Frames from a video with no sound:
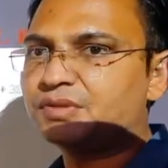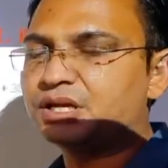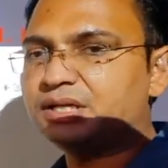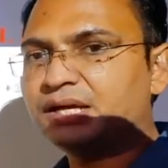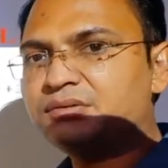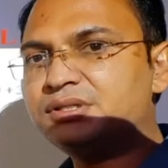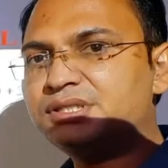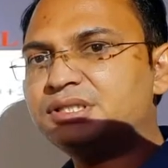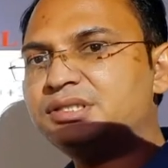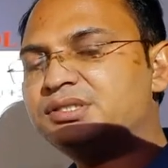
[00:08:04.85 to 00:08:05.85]

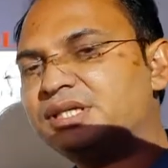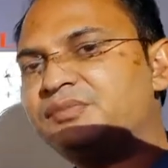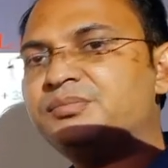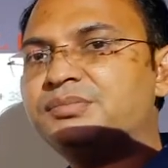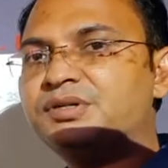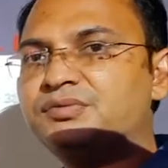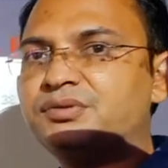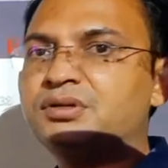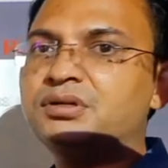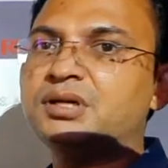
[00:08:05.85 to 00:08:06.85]
Glycolysis is same
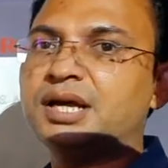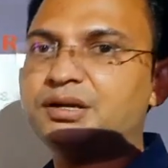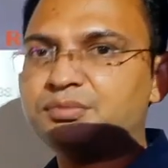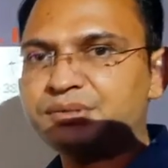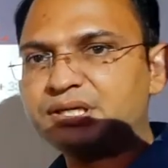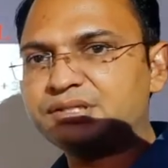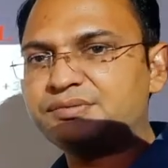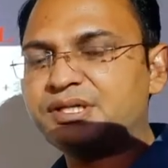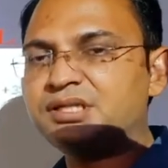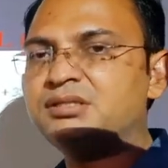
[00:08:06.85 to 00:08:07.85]
for aerobic as
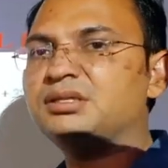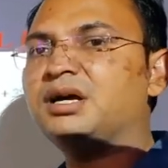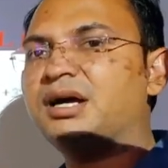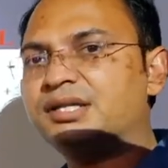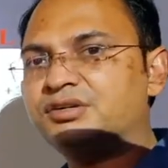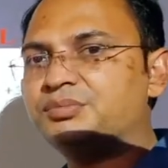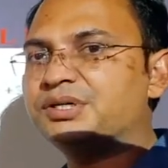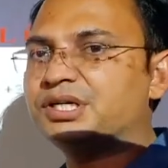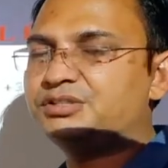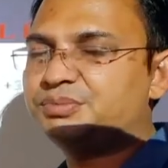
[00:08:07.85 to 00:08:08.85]
well as anaerobic
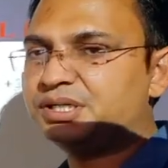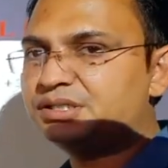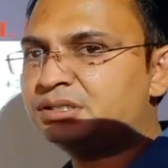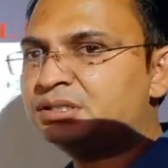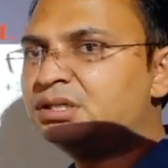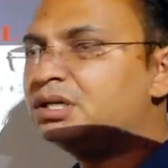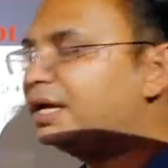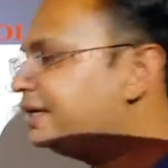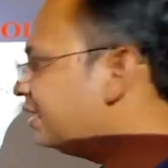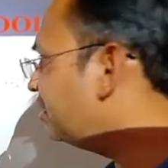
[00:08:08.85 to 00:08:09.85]
respiration.
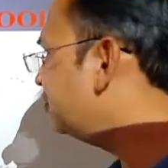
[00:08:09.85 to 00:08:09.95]
And now